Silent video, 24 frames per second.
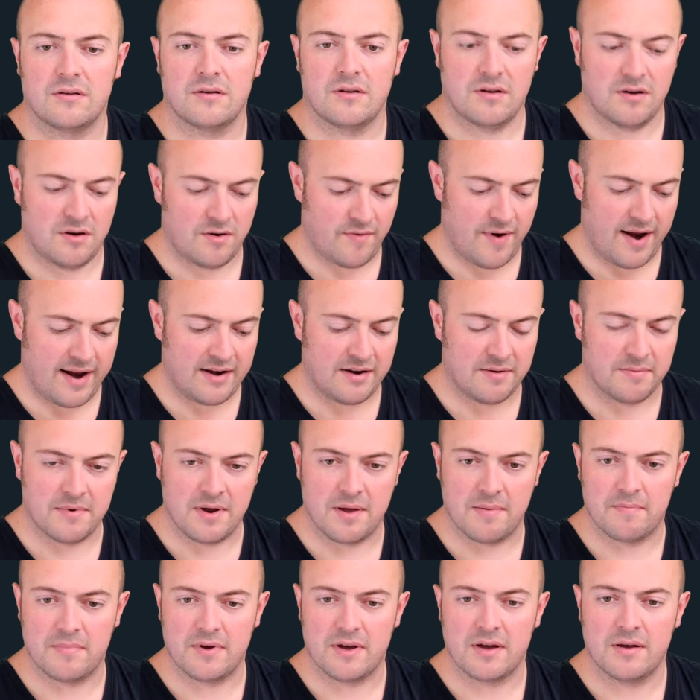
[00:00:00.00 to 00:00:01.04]
a random
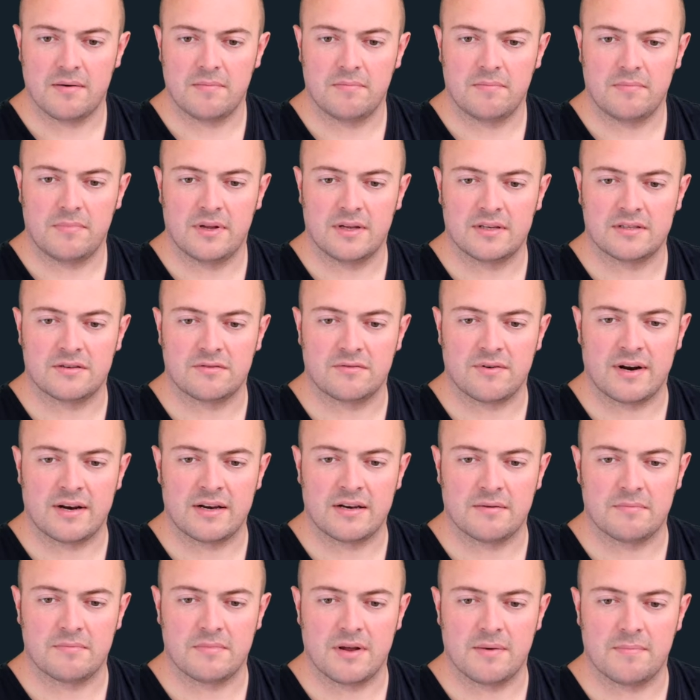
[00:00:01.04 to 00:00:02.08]
number. What's a
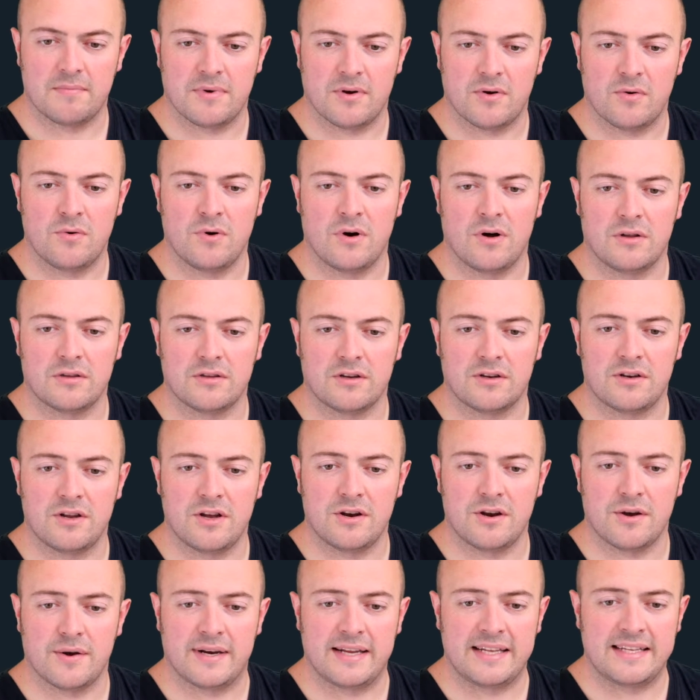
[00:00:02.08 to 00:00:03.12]
random number? Oh, hold on.
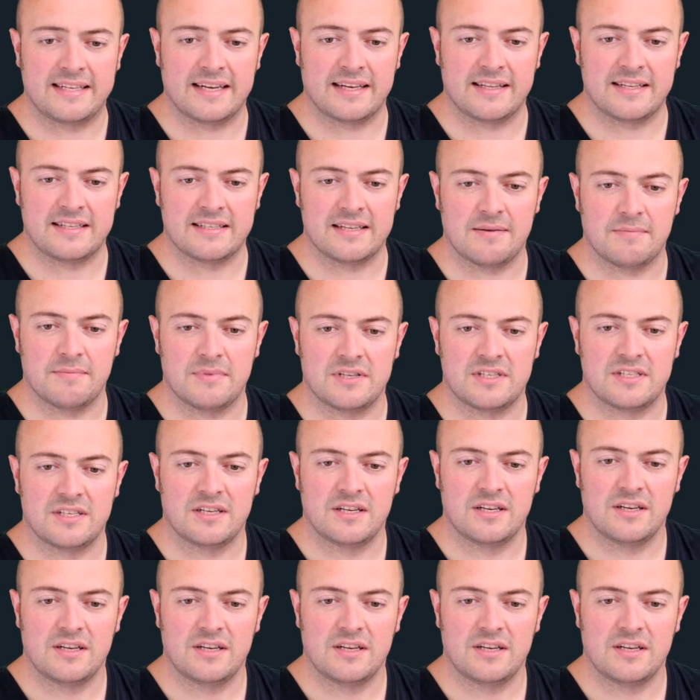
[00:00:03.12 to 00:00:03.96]
No, I need to get these numbers